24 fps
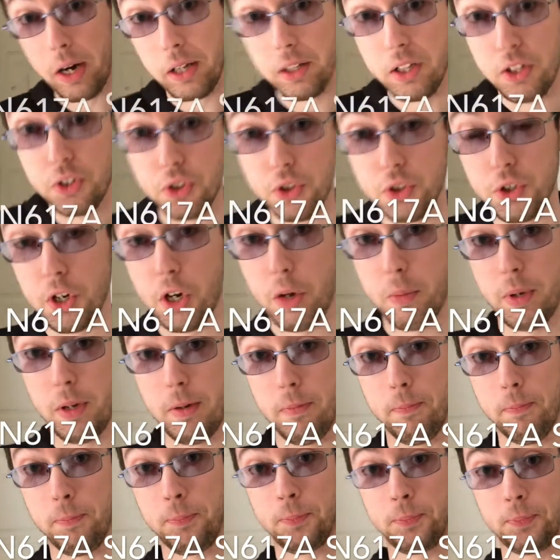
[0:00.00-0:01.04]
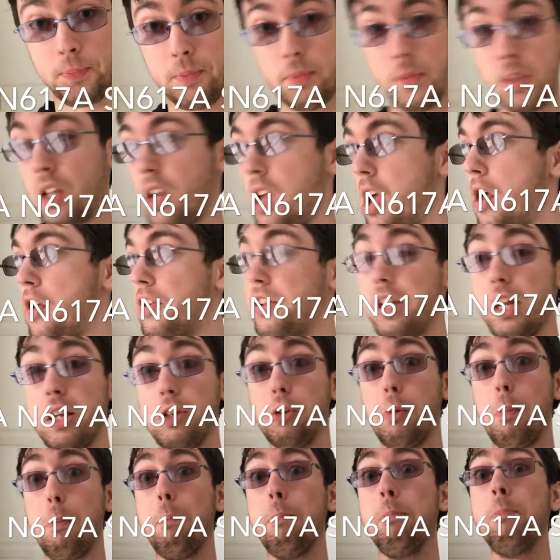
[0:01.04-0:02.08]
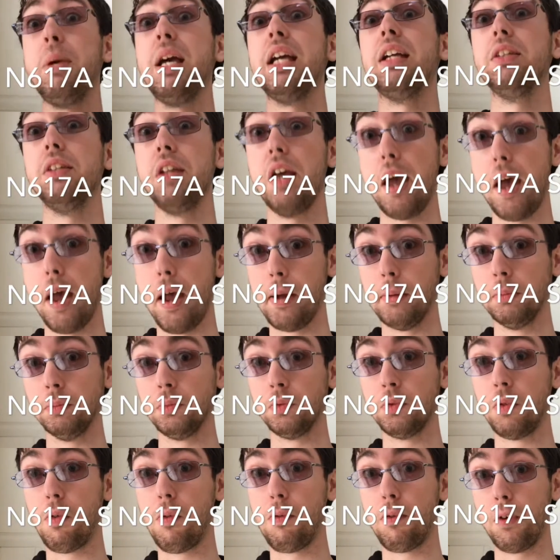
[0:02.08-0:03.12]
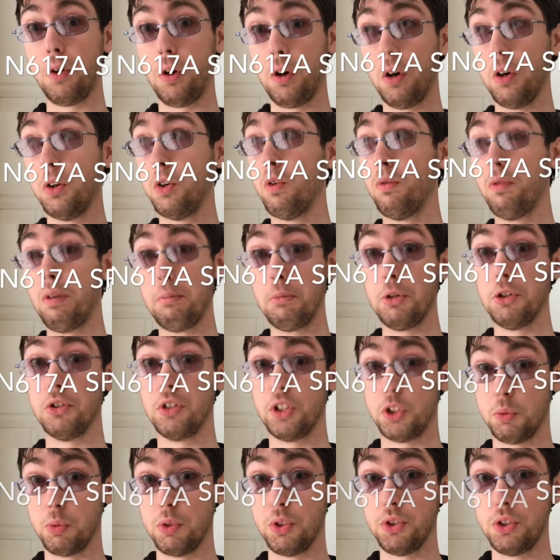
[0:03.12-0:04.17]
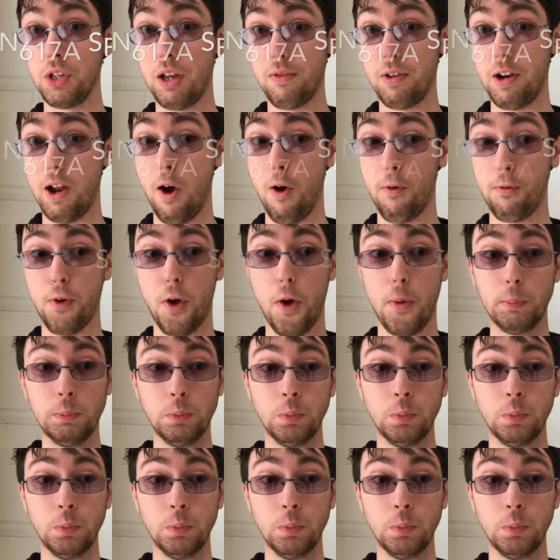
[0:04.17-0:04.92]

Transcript: Ladies and gentlemen, today's a big day for November 617 Alpha.